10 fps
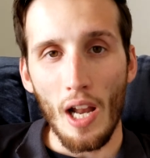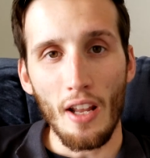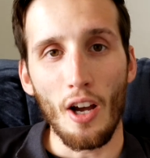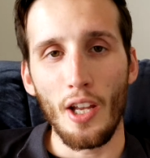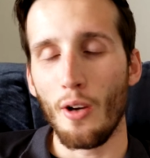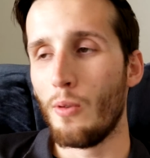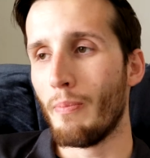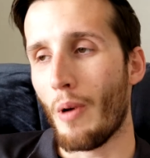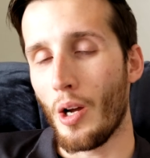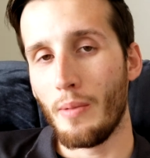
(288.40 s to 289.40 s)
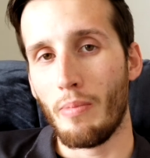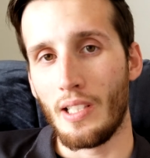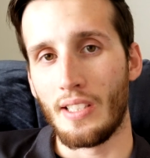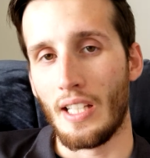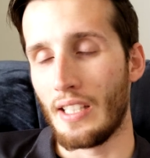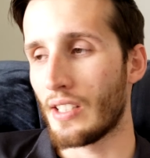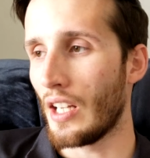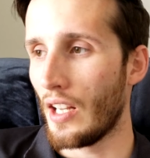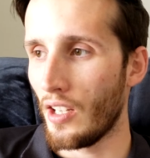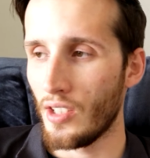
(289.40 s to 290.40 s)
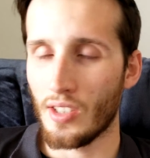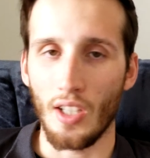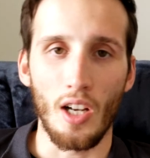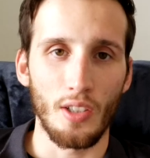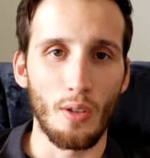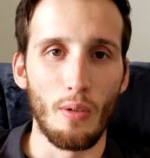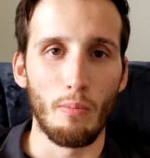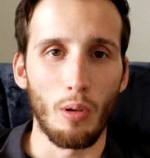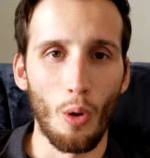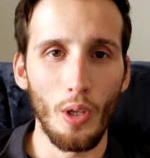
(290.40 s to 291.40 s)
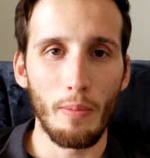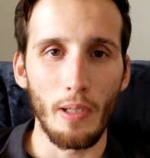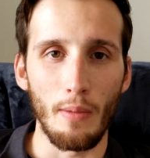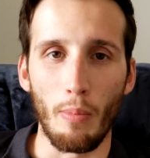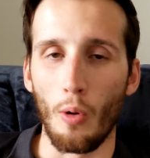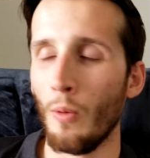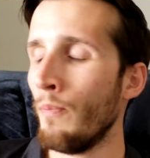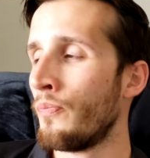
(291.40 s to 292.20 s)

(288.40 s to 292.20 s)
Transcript: I own my business and I start to employ people,